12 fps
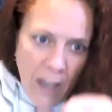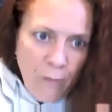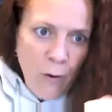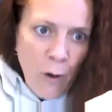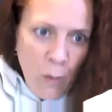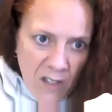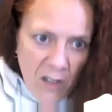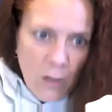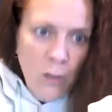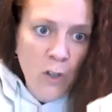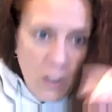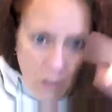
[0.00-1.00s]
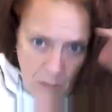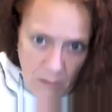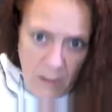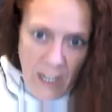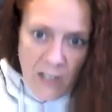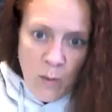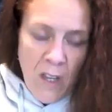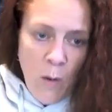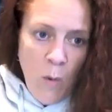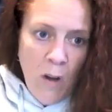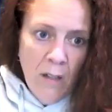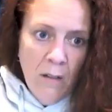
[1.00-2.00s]
at for a resolution? That's what they
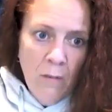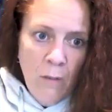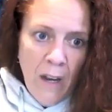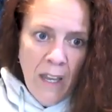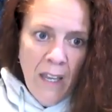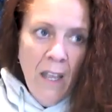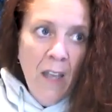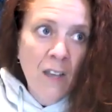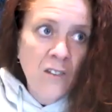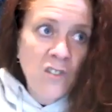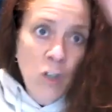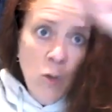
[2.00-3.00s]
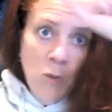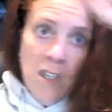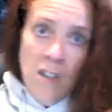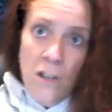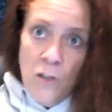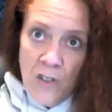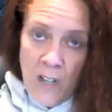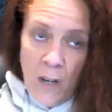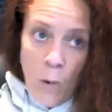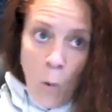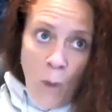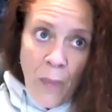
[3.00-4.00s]
want. Right? So you need to
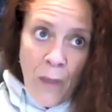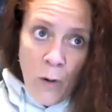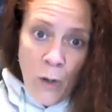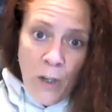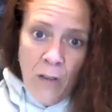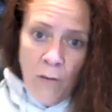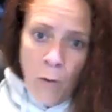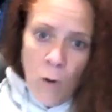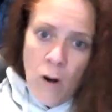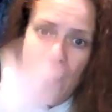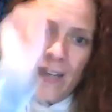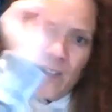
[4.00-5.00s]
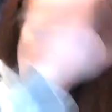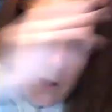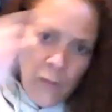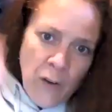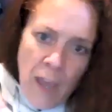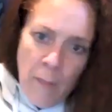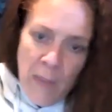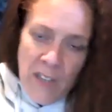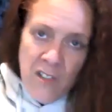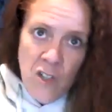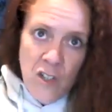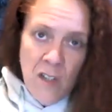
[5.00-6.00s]
understand what they're looking for and deliver that
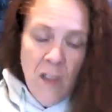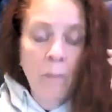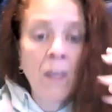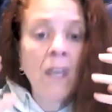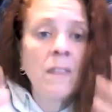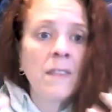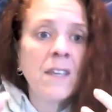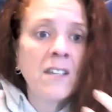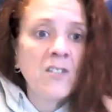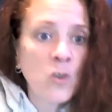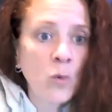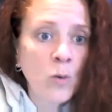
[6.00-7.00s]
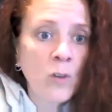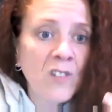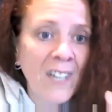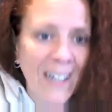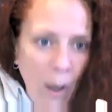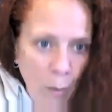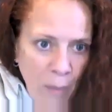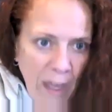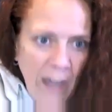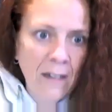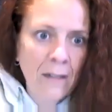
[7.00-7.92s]
message to them. These tools can help that.